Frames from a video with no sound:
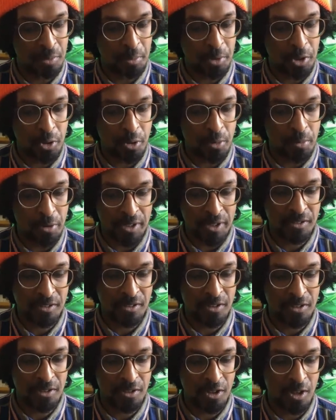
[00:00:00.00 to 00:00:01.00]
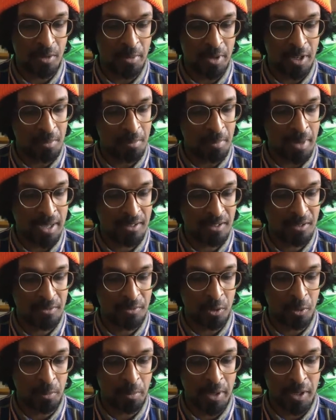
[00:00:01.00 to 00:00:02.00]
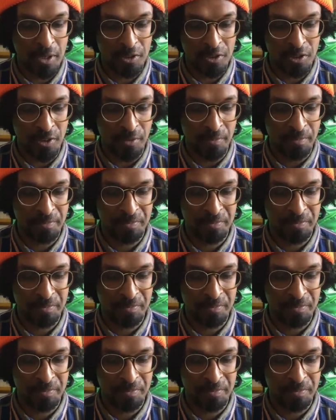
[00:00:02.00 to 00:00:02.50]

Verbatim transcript: Kubrick's disturbing and masterful picture.